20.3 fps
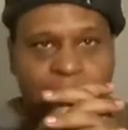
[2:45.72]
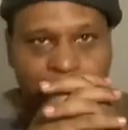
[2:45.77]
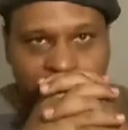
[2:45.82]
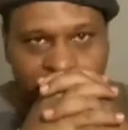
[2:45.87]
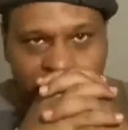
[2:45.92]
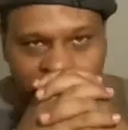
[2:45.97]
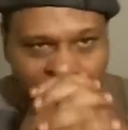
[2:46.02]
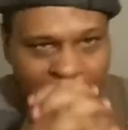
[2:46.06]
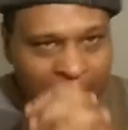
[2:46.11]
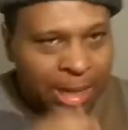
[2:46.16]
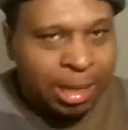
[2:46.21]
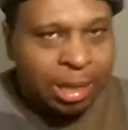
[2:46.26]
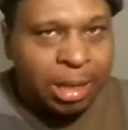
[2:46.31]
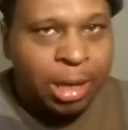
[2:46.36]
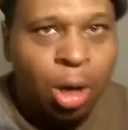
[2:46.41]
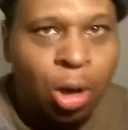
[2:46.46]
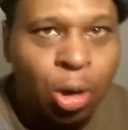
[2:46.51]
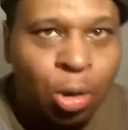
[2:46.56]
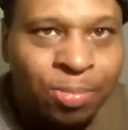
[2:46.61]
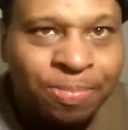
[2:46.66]

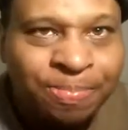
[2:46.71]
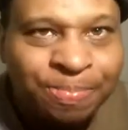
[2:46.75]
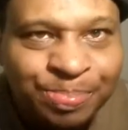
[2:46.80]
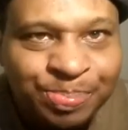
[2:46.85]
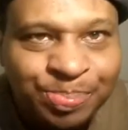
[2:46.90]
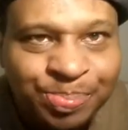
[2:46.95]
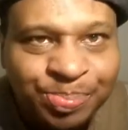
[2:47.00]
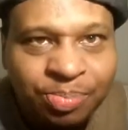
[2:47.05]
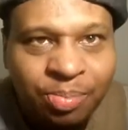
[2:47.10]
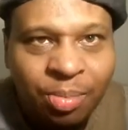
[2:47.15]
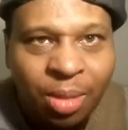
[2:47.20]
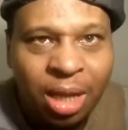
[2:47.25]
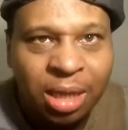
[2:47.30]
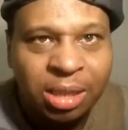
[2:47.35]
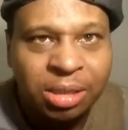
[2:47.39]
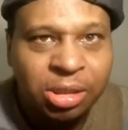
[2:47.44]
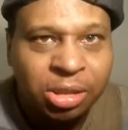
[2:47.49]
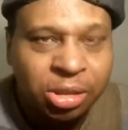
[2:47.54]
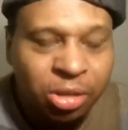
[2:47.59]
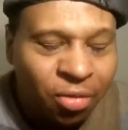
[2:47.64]

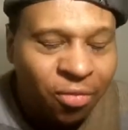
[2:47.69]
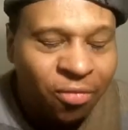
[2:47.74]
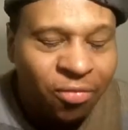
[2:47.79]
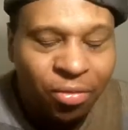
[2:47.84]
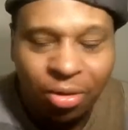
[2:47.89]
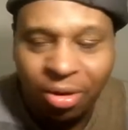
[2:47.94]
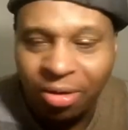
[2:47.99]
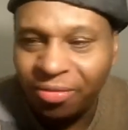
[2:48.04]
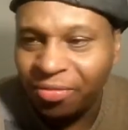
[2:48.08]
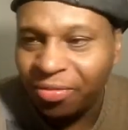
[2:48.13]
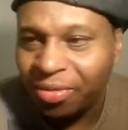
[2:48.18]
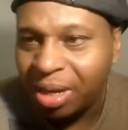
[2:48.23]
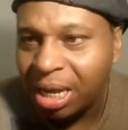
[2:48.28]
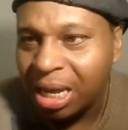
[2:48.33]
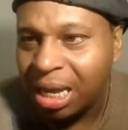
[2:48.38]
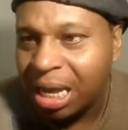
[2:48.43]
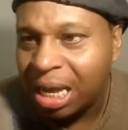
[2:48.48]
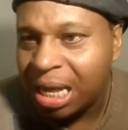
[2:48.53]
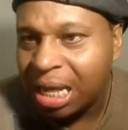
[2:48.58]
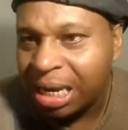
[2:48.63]
And so forth.
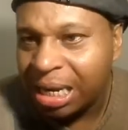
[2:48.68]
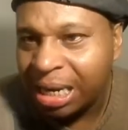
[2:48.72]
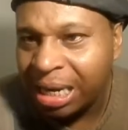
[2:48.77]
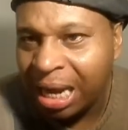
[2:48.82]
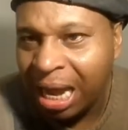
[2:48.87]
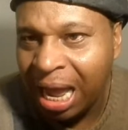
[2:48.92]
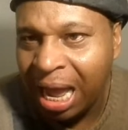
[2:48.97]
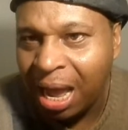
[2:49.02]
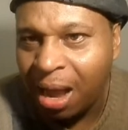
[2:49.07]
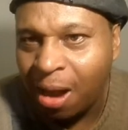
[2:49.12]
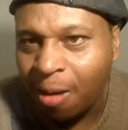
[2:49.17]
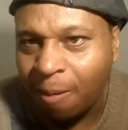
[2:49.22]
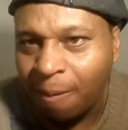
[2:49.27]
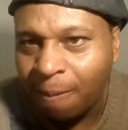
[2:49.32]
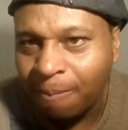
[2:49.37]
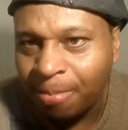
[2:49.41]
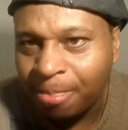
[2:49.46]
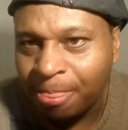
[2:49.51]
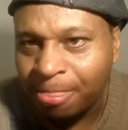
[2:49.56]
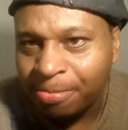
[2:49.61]
Now,
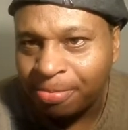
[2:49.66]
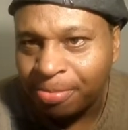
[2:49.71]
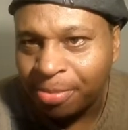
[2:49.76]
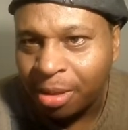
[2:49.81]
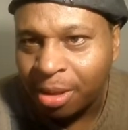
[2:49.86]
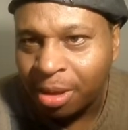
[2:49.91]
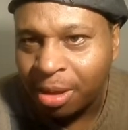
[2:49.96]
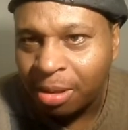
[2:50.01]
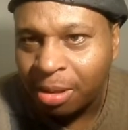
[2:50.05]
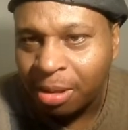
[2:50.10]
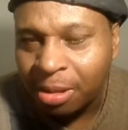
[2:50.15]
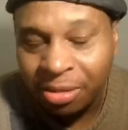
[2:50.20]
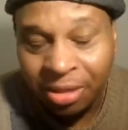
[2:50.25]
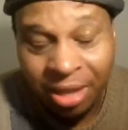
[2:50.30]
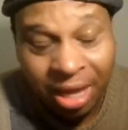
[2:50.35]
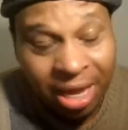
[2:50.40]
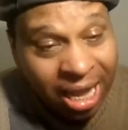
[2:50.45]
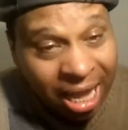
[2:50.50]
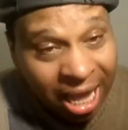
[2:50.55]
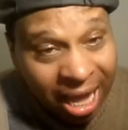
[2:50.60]

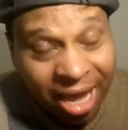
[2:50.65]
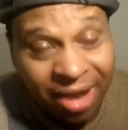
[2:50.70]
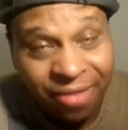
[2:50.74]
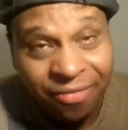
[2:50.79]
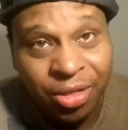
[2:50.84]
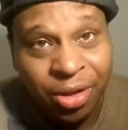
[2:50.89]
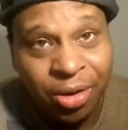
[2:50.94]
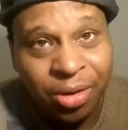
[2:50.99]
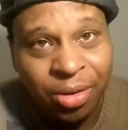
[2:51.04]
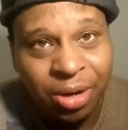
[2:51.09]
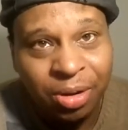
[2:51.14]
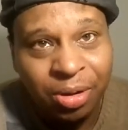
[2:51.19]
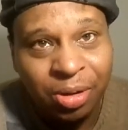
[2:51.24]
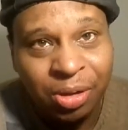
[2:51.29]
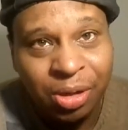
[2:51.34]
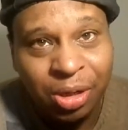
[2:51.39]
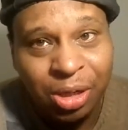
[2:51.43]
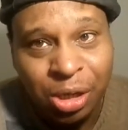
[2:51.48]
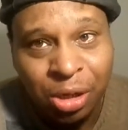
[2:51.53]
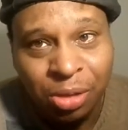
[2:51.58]
they have their,
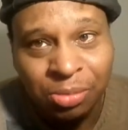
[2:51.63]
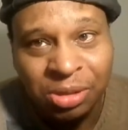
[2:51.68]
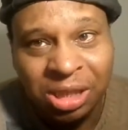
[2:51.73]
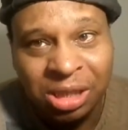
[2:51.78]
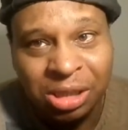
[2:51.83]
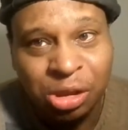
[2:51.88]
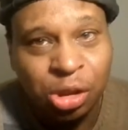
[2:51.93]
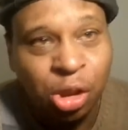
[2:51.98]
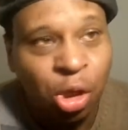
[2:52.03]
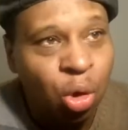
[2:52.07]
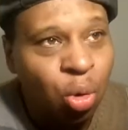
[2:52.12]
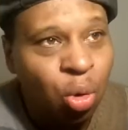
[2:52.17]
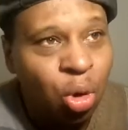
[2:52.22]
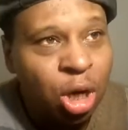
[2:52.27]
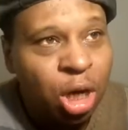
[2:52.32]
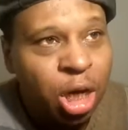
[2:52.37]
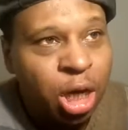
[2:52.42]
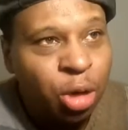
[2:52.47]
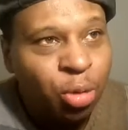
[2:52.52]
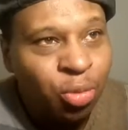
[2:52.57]
so
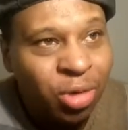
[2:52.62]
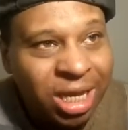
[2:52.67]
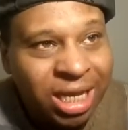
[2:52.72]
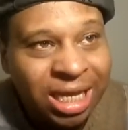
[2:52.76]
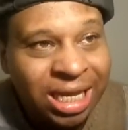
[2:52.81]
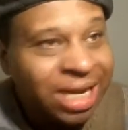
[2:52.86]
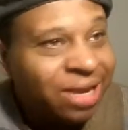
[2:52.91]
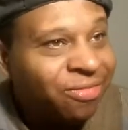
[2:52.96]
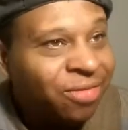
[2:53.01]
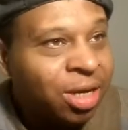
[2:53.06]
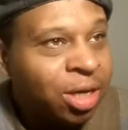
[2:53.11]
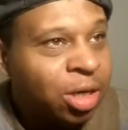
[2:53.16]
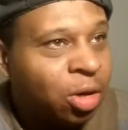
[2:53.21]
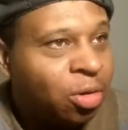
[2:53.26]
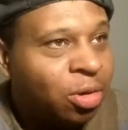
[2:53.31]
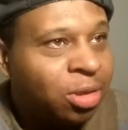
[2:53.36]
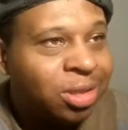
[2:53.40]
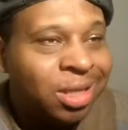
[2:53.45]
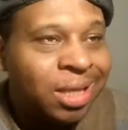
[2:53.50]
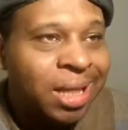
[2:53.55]
we can even
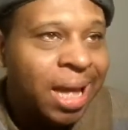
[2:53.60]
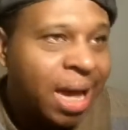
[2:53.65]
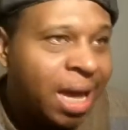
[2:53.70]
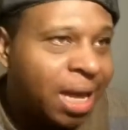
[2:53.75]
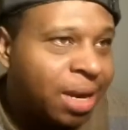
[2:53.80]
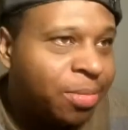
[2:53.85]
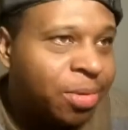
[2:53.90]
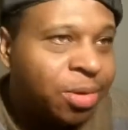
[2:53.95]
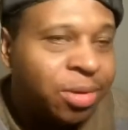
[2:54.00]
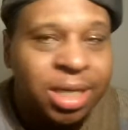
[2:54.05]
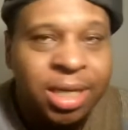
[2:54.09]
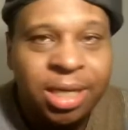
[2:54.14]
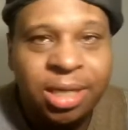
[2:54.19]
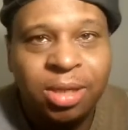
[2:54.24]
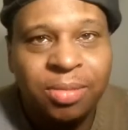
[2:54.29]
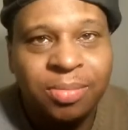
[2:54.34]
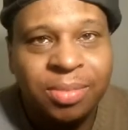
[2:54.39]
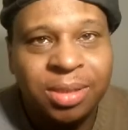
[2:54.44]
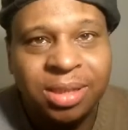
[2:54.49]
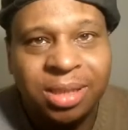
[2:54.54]
go into the animal
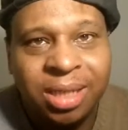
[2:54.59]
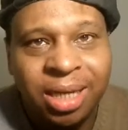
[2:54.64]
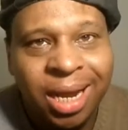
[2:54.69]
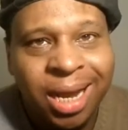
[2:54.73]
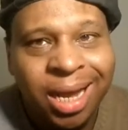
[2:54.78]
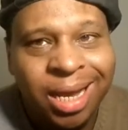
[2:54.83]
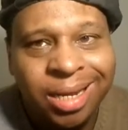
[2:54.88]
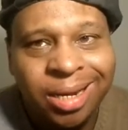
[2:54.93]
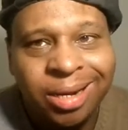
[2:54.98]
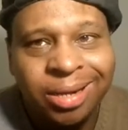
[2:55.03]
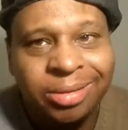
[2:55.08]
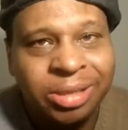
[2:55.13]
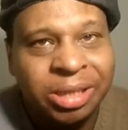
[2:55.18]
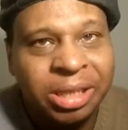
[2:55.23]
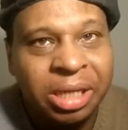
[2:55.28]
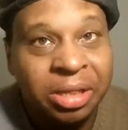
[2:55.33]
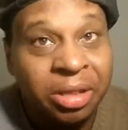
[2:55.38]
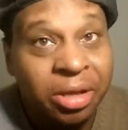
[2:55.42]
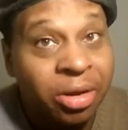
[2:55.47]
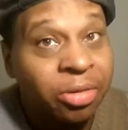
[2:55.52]
kingdom and say, hey,
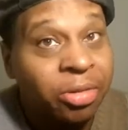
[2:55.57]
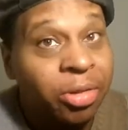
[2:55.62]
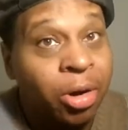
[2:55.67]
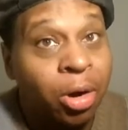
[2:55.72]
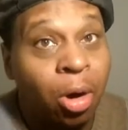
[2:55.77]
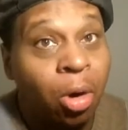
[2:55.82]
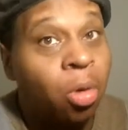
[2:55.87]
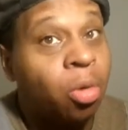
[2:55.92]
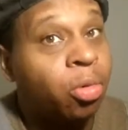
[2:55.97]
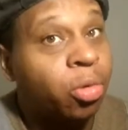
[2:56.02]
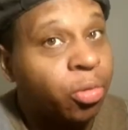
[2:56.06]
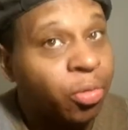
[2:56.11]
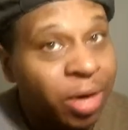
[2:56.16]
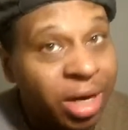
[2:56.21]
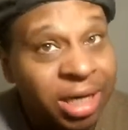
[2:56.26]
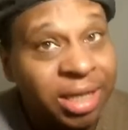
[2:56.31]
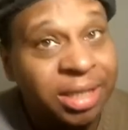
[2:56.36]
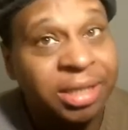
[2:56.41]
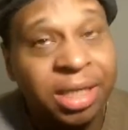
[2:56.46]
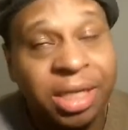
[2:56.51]
they're their own
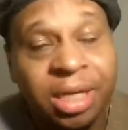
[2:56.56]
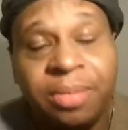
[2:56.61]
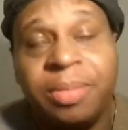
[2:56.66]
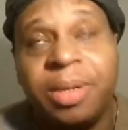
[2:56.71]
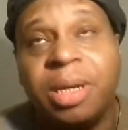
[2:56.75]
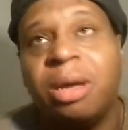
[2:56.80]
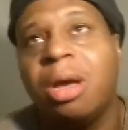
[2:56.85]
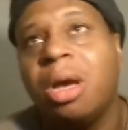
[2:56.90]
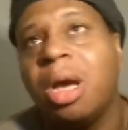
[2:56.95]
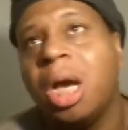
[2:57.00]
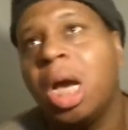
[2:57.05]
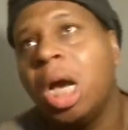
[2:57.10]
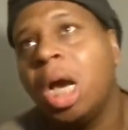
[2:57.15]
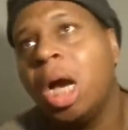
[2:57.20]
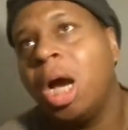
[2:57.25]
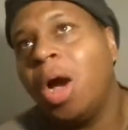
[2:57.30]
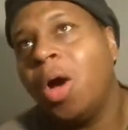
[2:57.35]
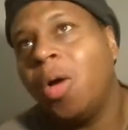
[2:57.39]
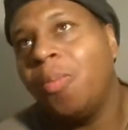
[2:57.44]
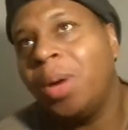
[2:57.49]
greatest enemy.
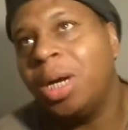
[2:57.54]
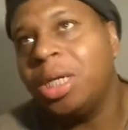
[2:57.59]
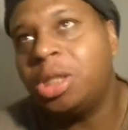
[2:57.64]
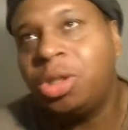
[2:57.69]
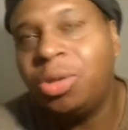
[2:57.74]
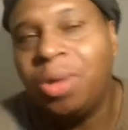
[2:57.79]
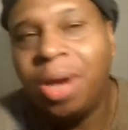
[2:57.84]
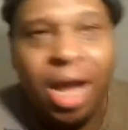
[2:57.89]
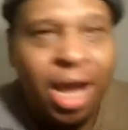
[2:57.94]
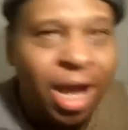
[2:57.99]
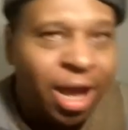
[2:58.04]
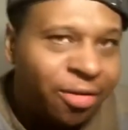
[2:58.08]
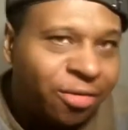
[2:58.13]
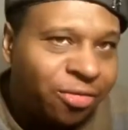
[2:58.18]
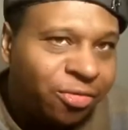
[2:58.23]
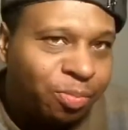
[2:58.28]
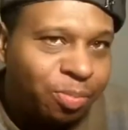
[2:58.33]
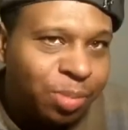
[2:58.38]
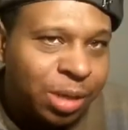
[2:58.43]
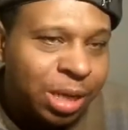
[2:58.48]
But you
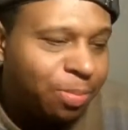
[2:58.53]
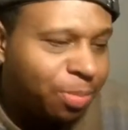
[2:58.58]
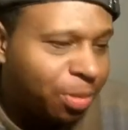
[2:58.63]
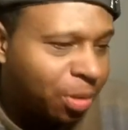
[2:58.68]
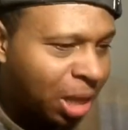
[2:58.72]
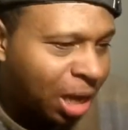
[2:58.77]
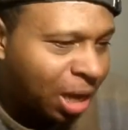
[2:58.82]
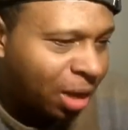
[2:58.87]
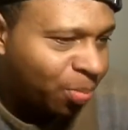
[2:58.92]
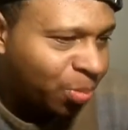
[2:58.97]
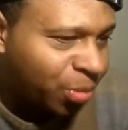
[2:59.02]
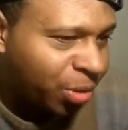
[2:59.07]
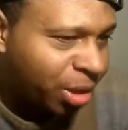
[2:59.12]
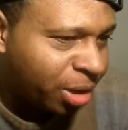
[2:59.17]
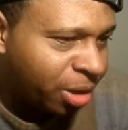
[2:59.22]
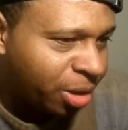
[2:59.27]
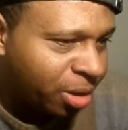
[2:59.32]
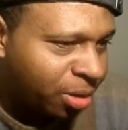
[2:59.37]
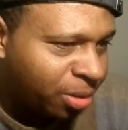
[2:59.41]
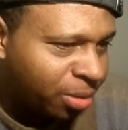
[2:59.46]
have people out
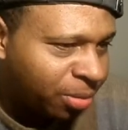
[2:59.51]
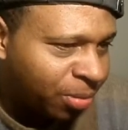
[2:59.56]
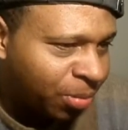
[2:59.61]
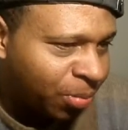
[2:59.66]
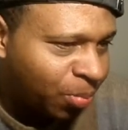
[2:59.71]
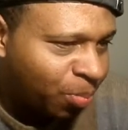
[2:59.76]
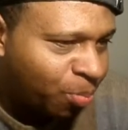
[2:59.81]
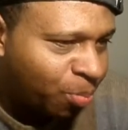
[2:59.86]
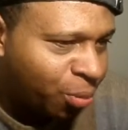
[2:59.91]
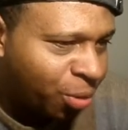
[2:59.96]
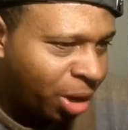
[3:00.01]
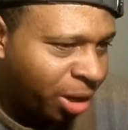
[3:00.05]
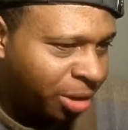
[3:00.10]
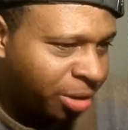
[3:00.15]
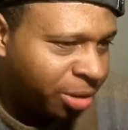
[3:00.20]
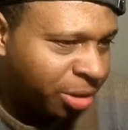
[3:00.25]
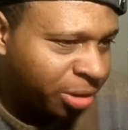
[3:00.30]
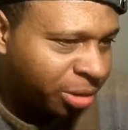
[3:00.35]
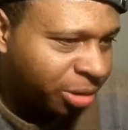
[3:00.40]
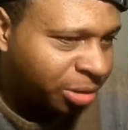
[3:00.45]
there,
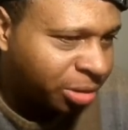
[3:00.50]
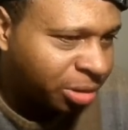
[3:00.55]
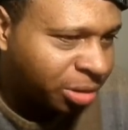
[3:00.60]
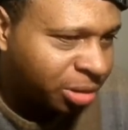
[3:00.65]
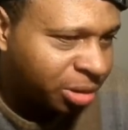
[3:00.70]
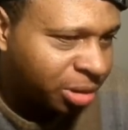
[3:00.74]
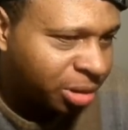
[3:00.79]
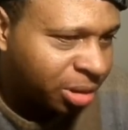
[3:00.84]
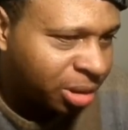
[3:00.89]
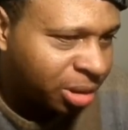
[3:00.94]
predators.